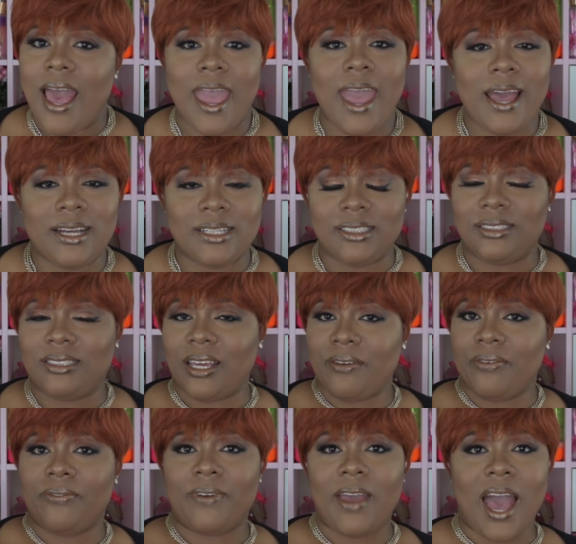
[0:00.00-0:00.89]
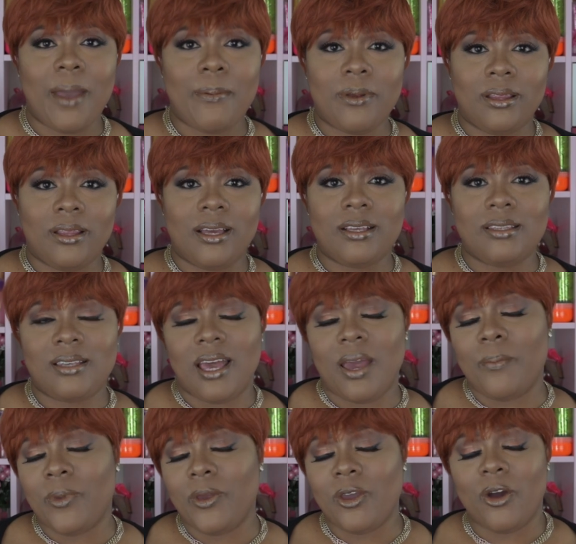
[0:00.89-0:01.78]
And stay fabulous
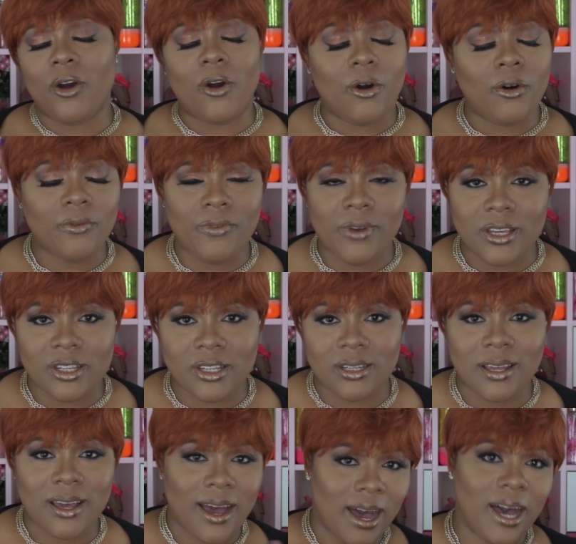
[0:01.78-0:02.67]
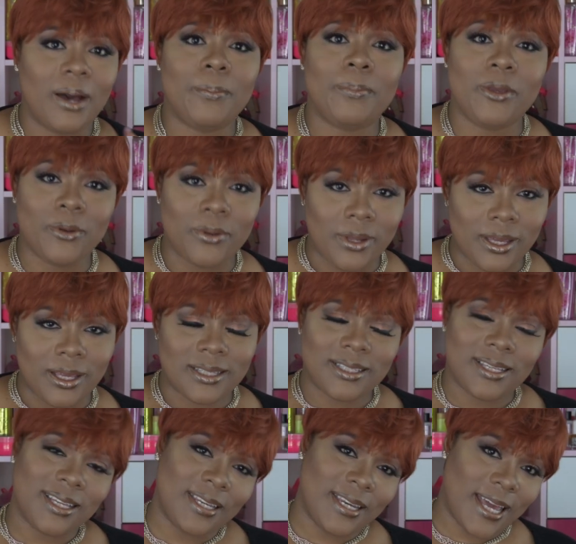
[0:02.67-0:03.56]
and be your own vision of beauty.
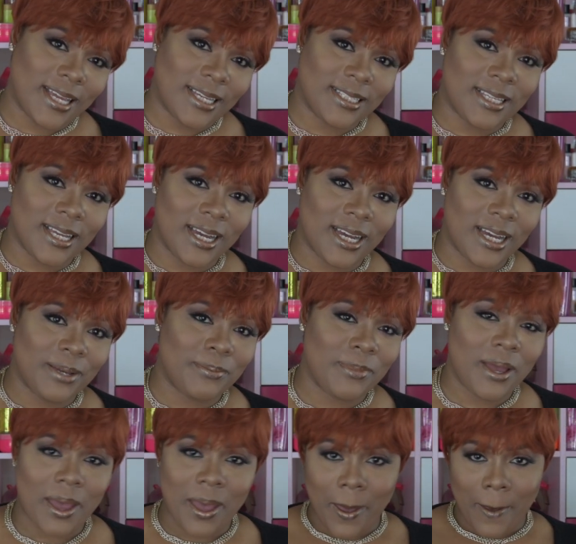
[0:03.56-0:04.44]
Till next time,